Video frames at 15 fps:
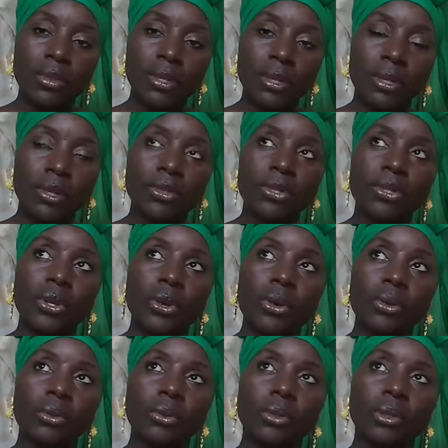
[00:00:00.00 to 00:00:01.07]
And
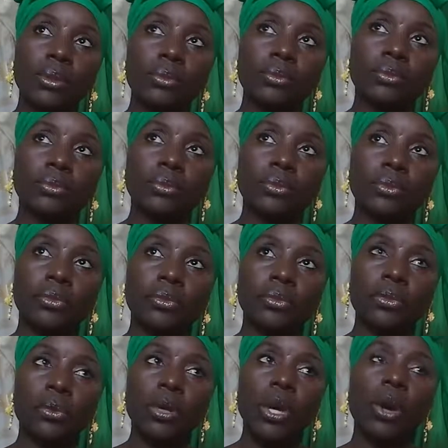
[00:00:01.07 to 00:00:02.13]
so
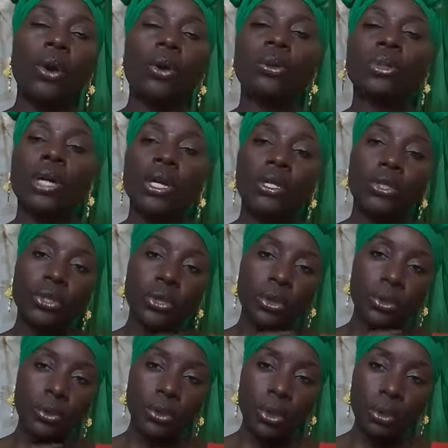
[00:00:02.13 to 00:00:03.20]
we hold on to
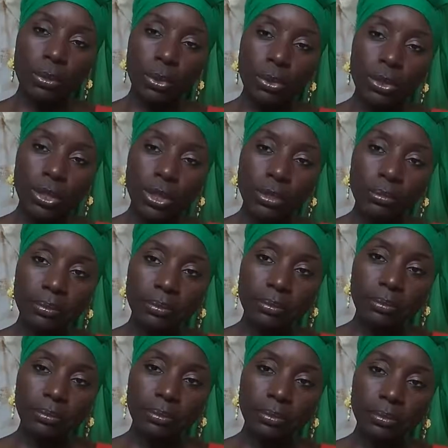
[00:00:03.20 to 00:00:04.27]
an emotion,
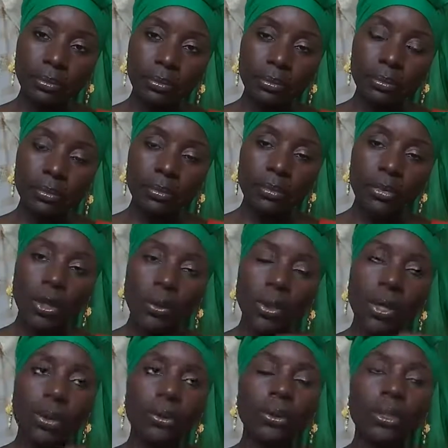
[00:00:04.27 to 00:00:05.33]
we
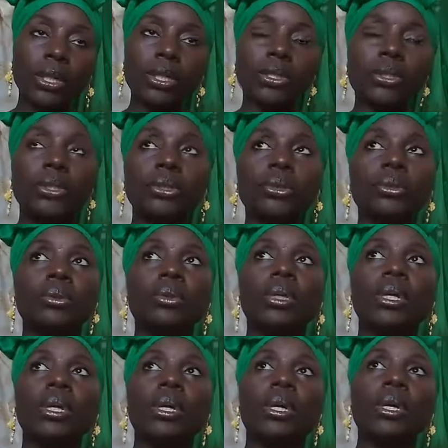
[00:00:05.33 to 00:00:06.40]
hold on to
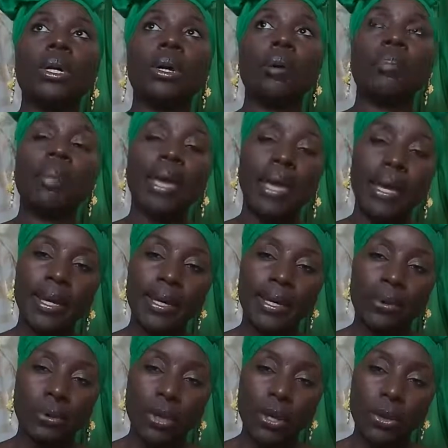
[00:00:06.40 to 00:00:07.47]
a
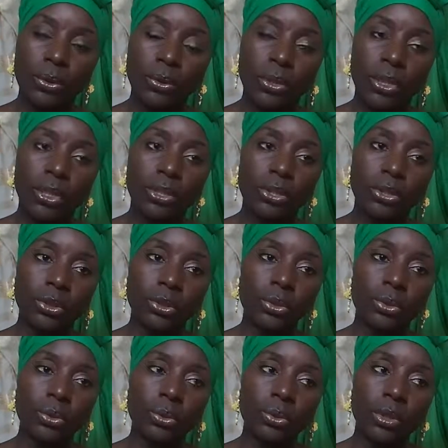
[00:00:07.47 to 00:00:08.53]
pain, we hold on
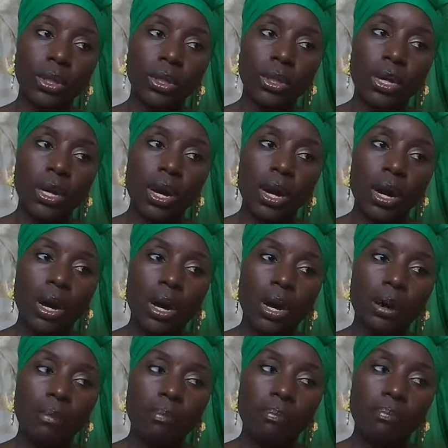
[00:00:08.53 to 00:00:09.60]
to
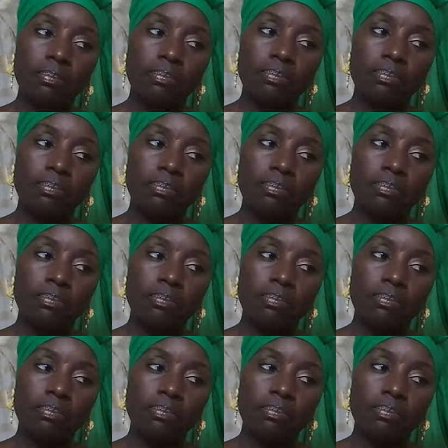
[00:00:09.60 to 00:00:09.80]
um,